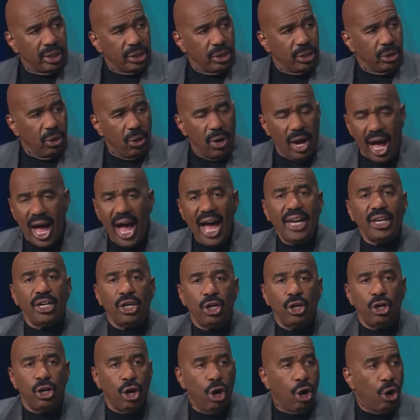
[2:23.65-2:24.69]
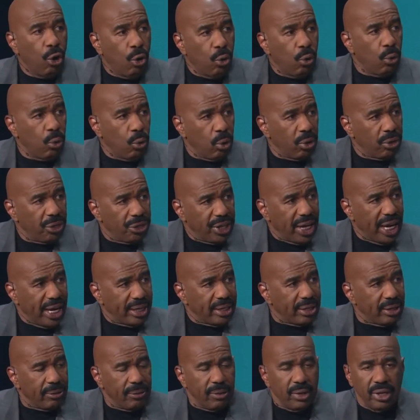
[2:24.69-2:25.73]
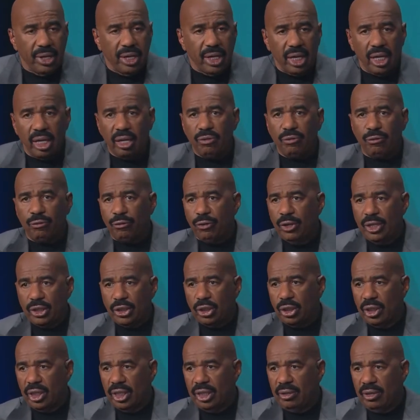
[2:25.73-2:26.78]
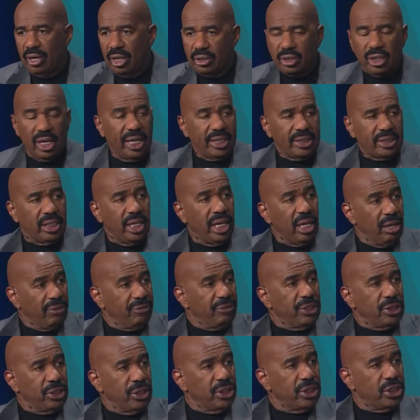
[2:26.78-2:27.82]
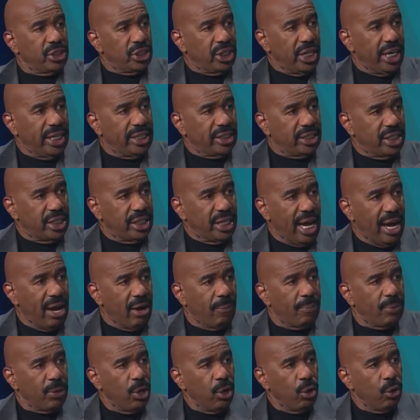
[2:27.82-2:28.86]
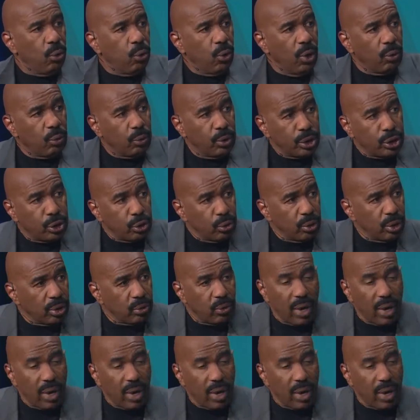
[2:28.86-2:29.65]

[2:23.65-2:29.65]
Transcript: You know, I know that eventually, like television is changing now. What we're doing